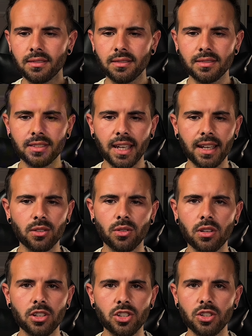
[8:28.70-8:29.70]

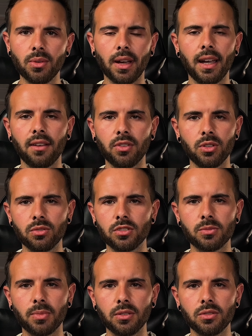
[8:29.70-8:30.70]
technology you have at your
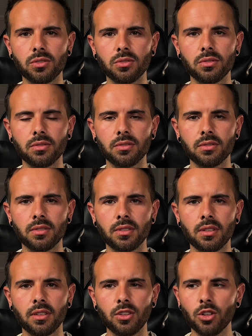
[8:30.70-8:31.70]
disposal,
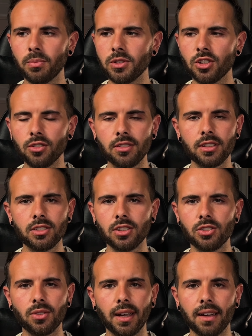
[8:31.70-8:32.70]
the opportunities
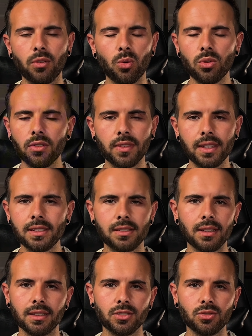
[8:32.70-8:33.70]
you have, all of these
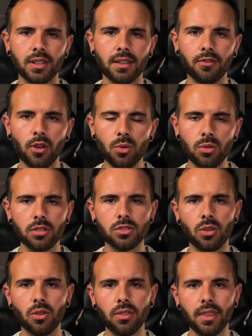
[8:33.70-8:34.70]
things, right? Focus
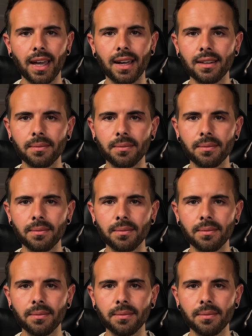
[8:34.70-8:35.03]
on that.